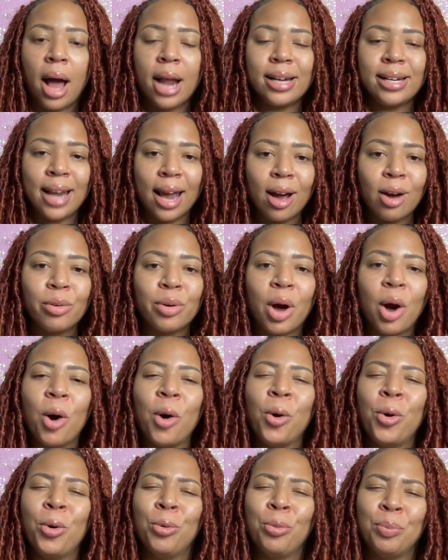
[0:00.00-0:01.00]
down
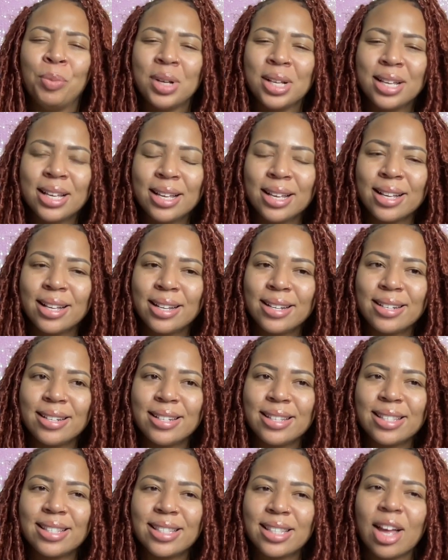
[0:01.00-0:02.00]
home
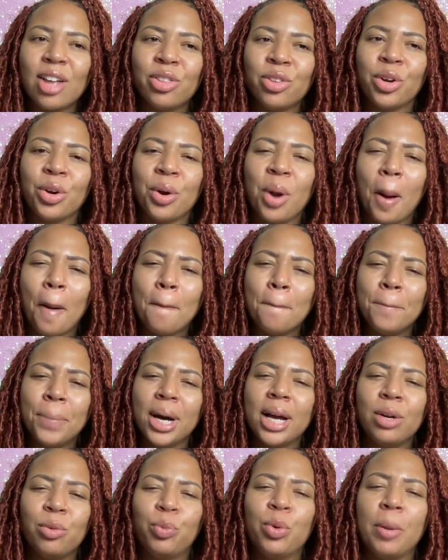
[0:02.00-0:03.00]
Southern
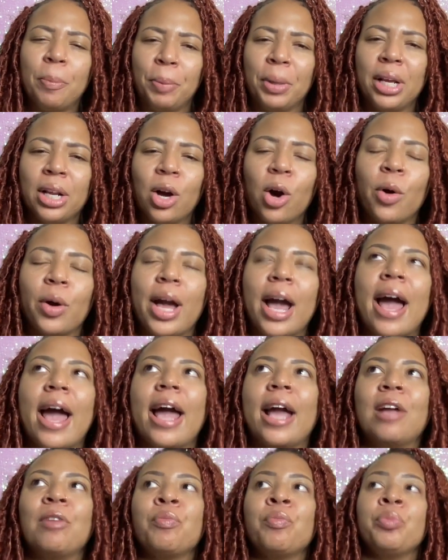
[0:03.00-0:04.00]
butt whooping,
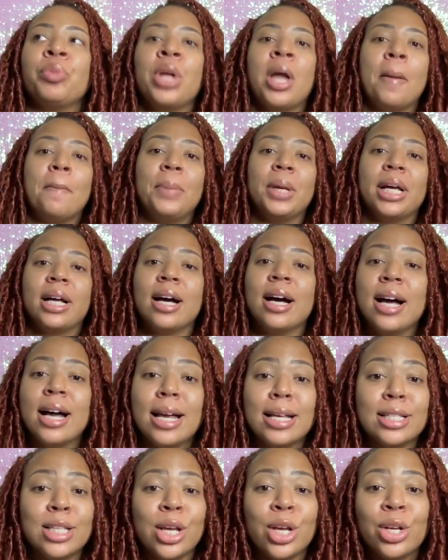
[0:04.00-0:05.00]
okay?
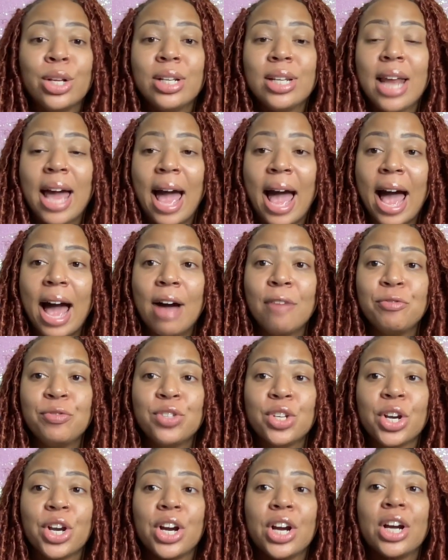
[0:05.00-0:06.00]
Because
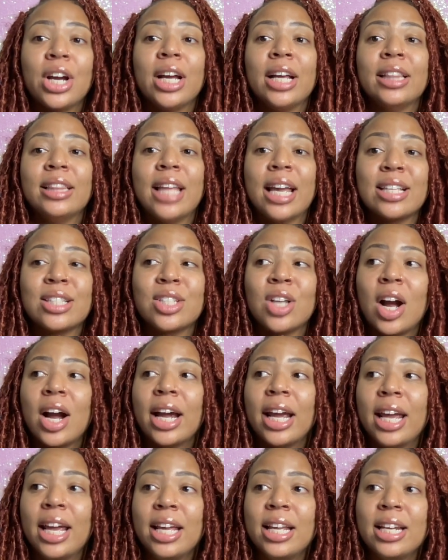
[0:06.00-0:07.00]
after they start
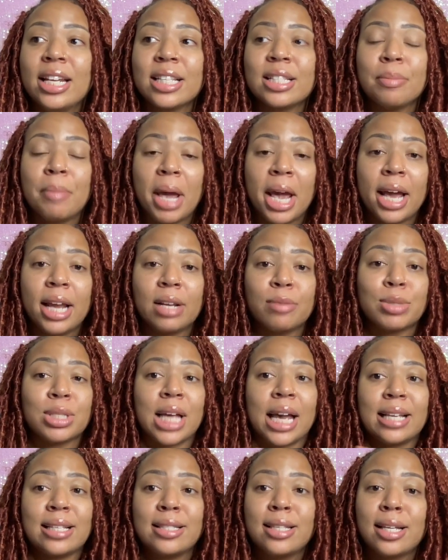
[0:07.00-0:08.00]
hitting this man, it was
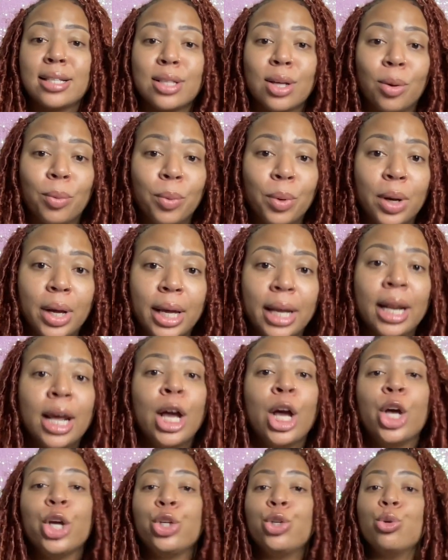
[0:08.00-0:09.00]
like 6-on-1,
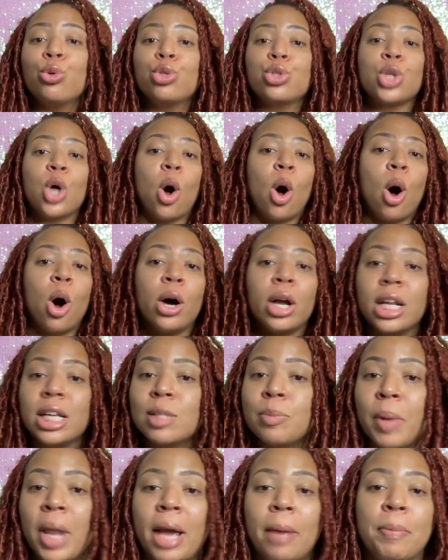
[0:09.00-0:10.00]
you saw all these
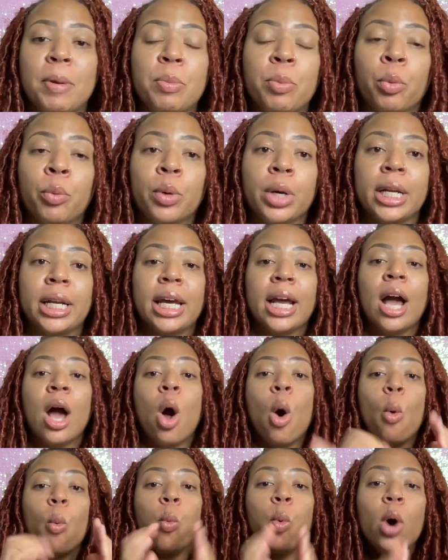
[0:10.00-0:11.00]
Black people running.
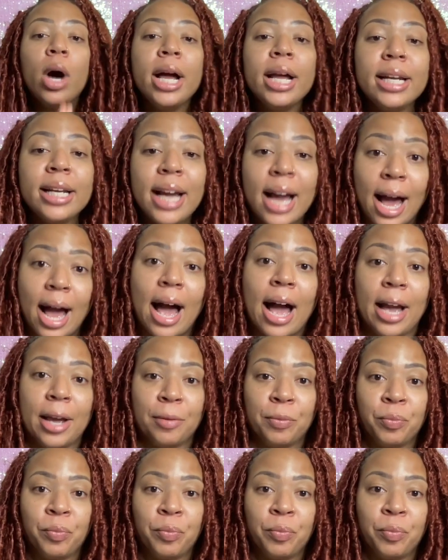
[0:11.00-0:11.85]
One guy